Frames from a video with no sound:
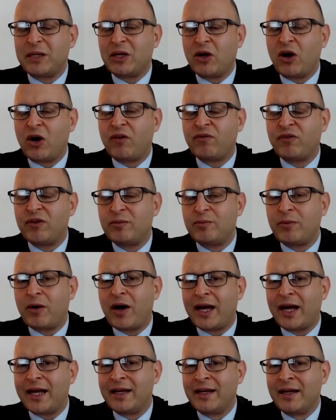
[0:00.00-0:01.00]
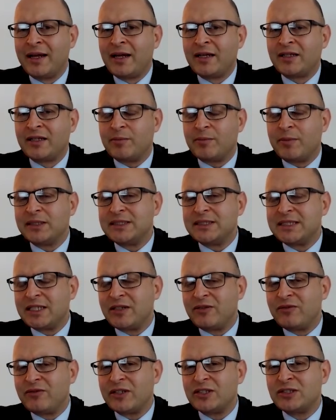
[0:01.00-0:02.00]
offered by domestic
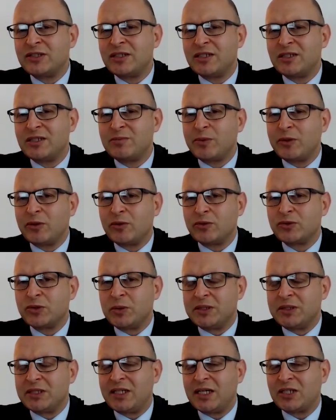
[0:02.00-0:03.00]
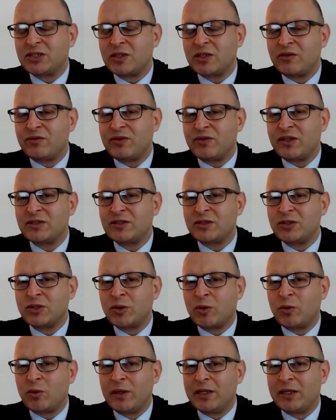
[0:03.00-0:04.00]
investors, but also international investors
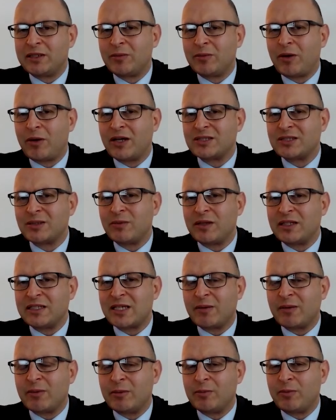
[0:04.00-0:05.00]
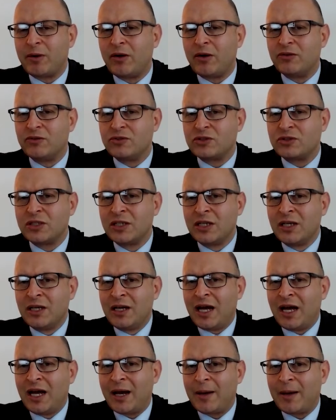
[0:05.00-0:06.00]
who are willing to buy some of these government bonds.
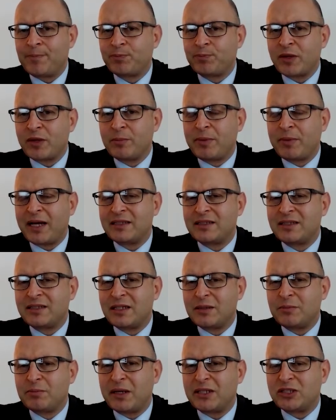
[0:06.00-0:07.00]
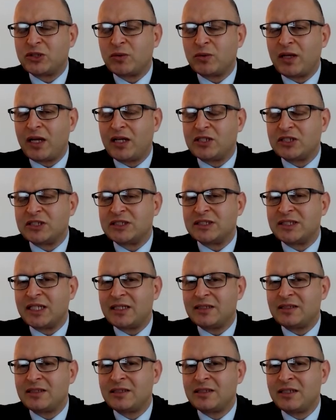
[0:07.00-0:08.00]
But to a large
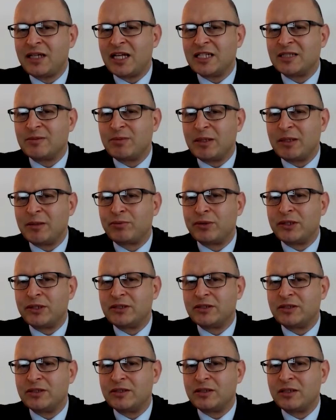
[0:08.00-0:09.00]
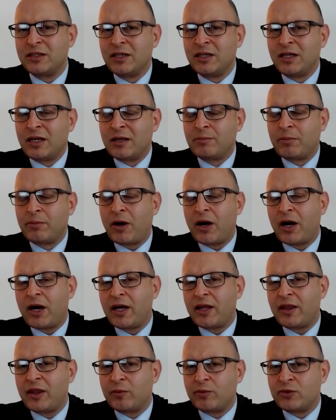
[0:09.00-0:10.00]
extent, it's being printed
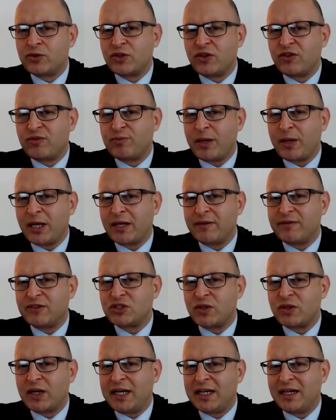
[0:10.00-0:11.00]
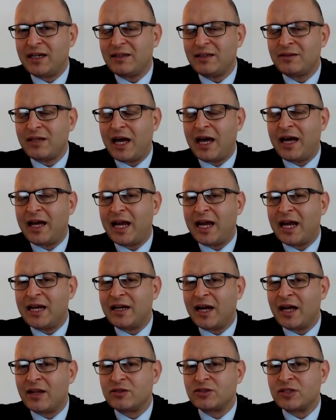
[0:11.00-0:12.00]
by the Reserve Bank of Australia
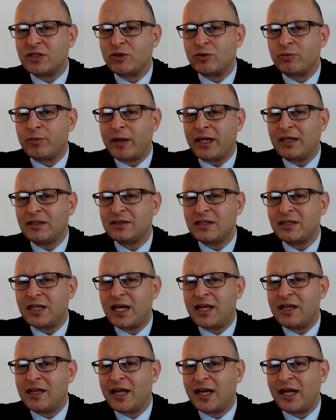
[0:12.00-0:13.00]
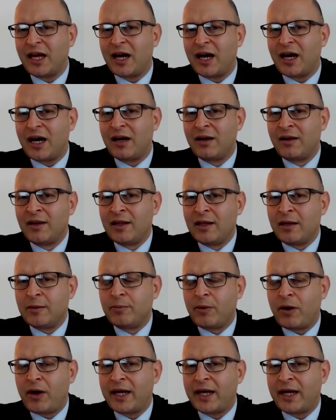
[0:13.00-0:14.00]
and other central banks, and they are
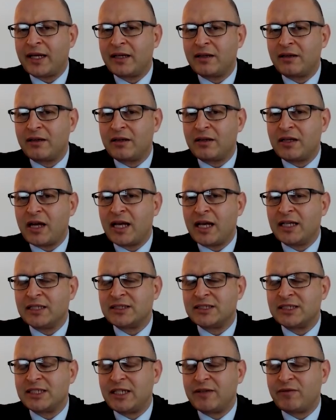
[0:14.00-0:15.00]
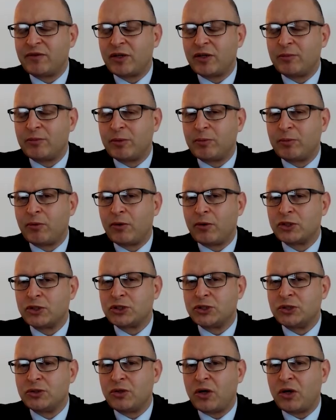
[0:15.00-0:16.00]
buying a significant
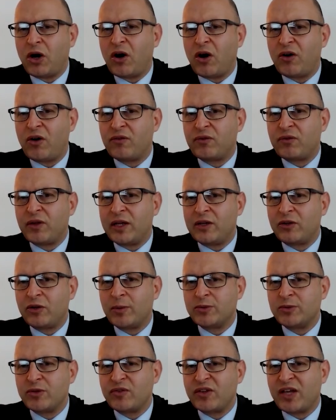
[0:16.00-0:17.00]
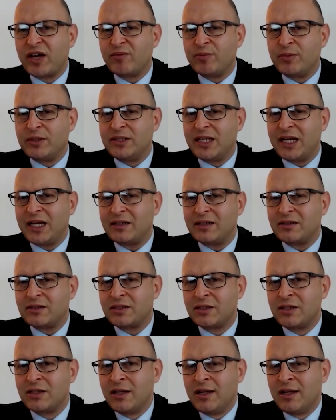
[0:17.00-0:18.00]
proportion of in terms of government debt.